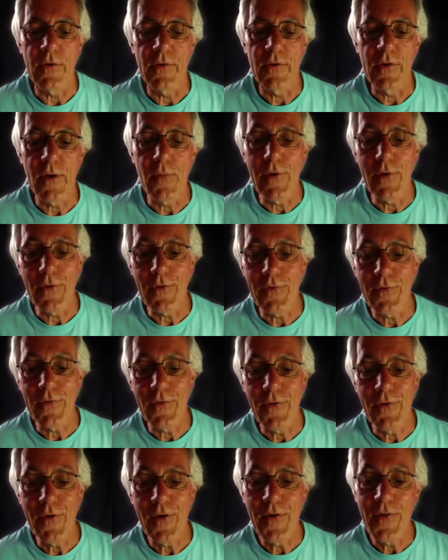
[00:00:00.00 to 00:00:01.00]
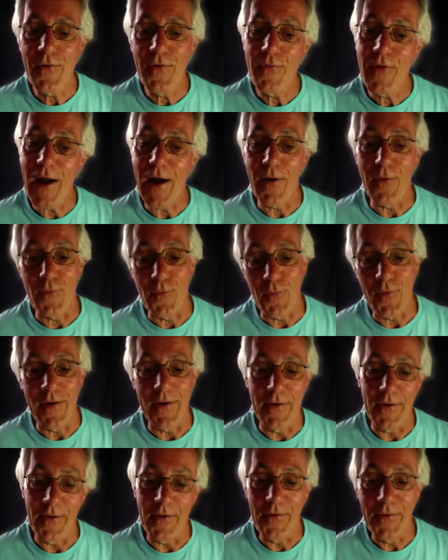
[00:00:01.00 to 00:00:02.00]
Shall we look through the round
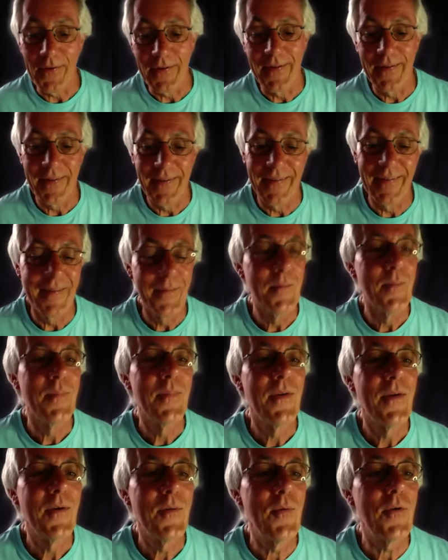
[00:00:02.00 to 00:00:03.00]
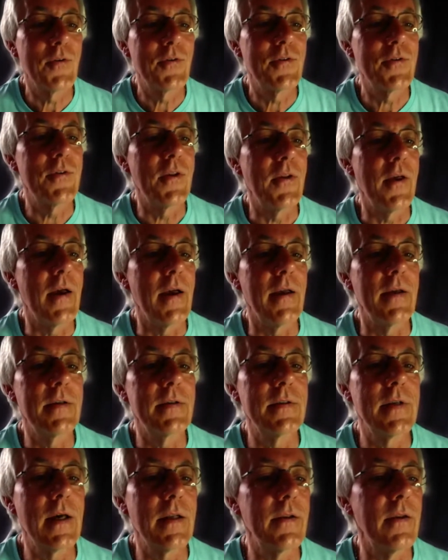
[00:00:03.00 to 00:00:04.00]
window? What's the day?
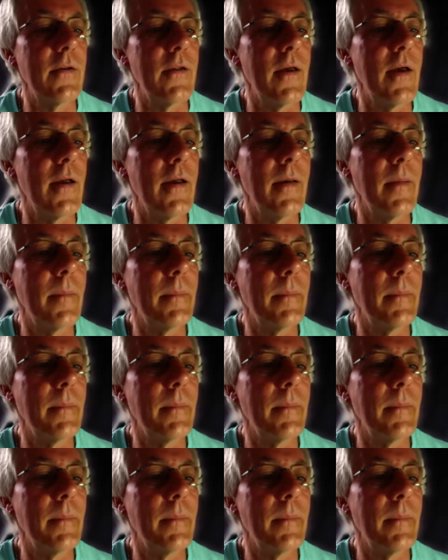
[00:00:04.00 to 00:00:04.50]
Saturday.